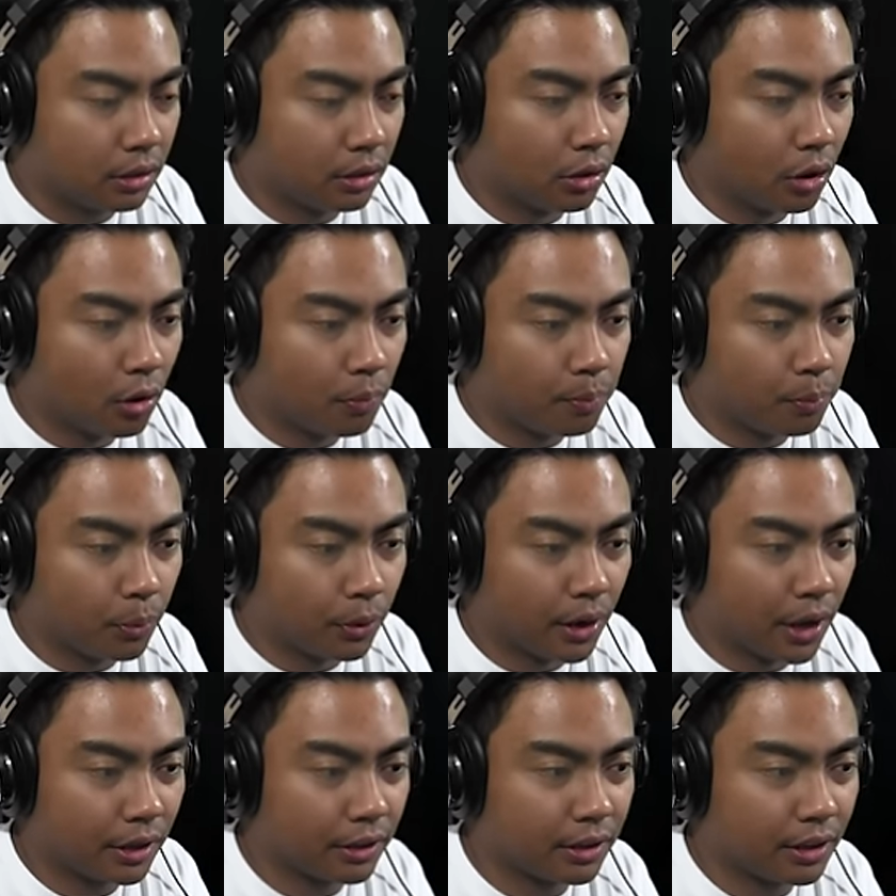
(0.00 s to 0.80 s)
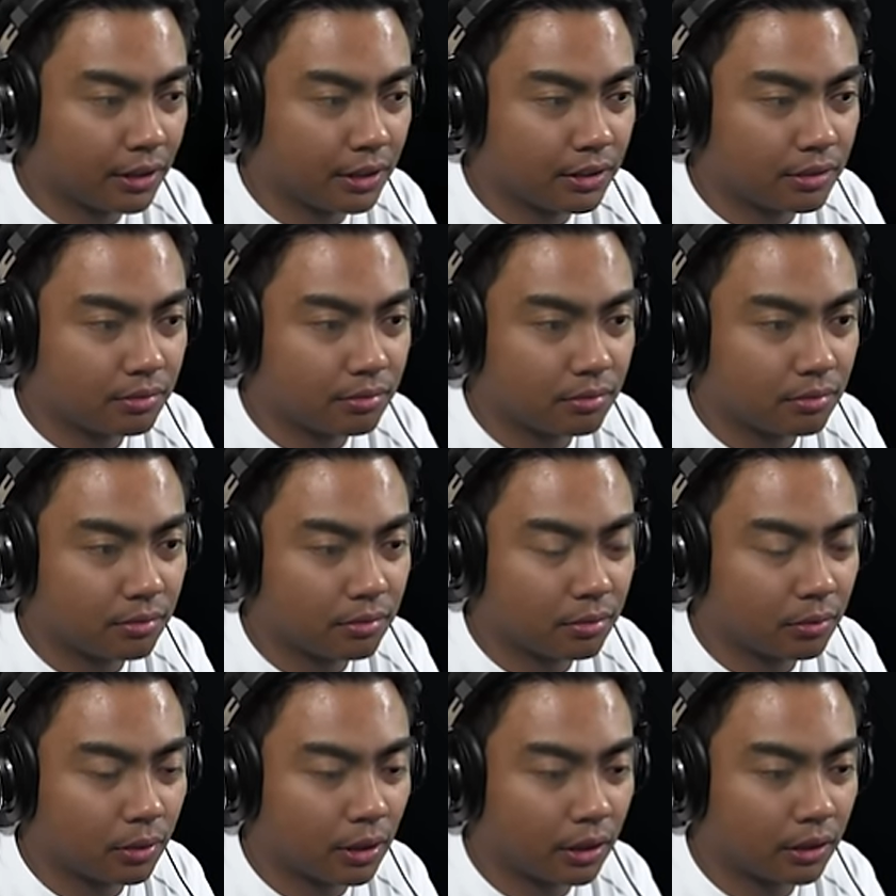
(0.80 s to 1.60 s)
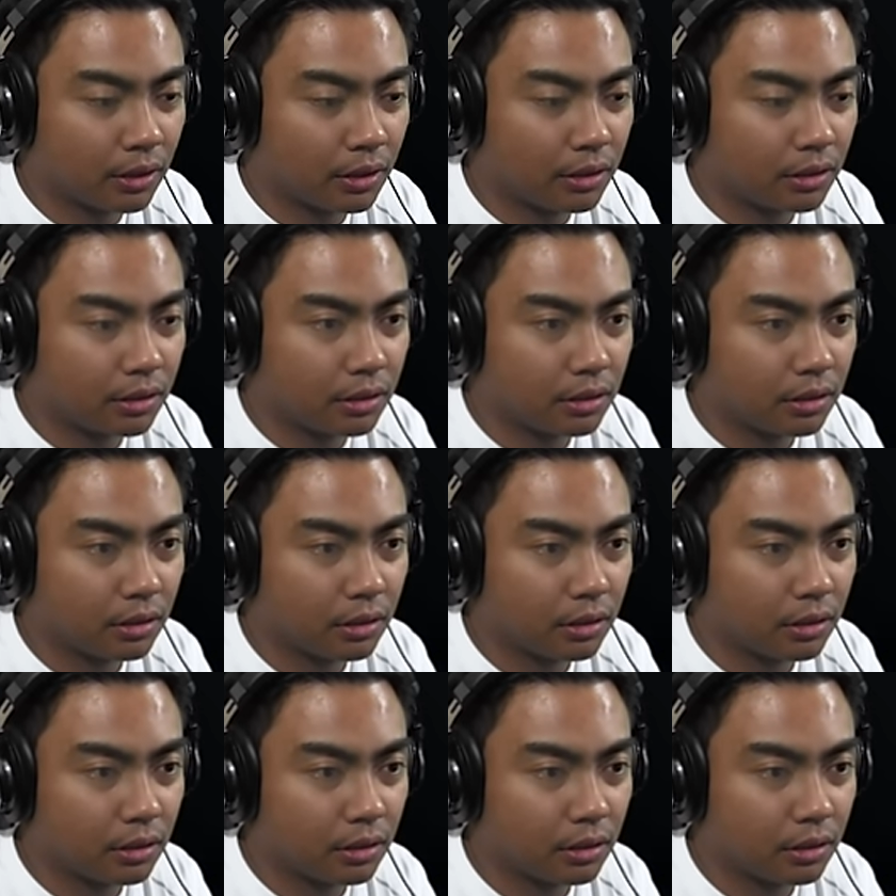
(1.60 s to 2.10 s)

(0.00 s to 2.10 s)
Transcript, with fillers: Nope, we're not good. We're not good.